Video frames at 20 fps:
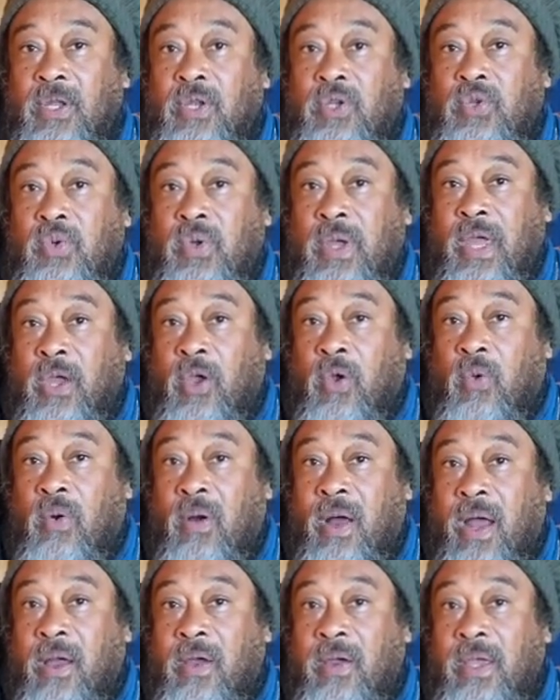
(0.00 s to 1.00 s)
to
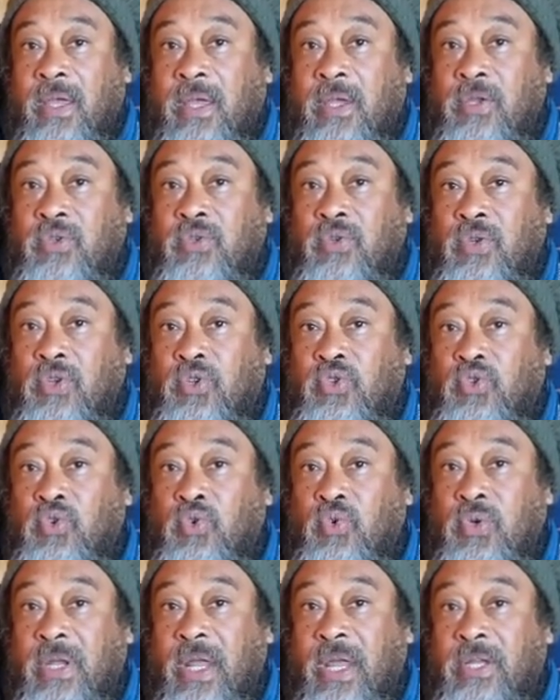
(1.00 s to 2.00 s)
inquire into the
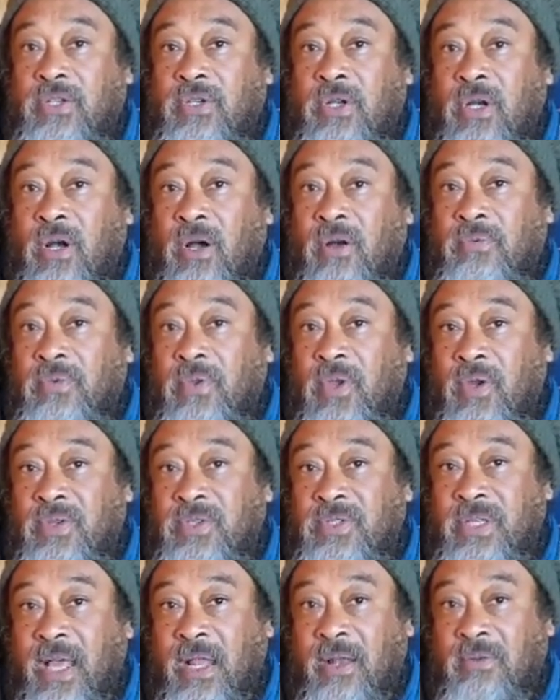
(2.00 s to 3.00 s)
true nature of
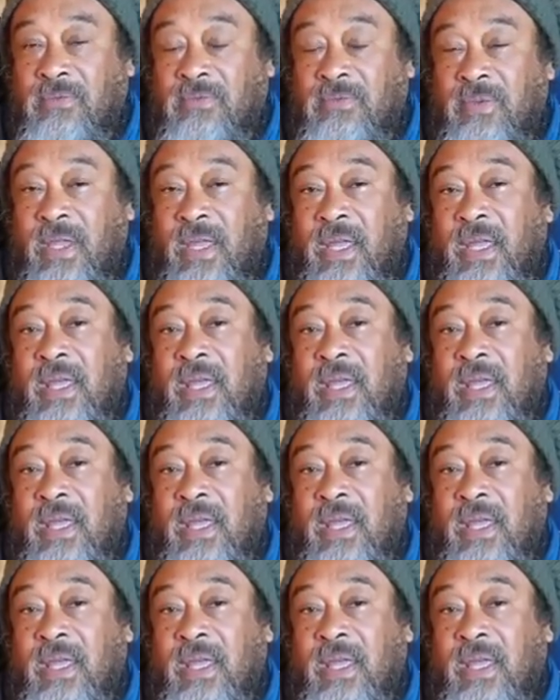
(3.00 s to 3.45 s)
yourself.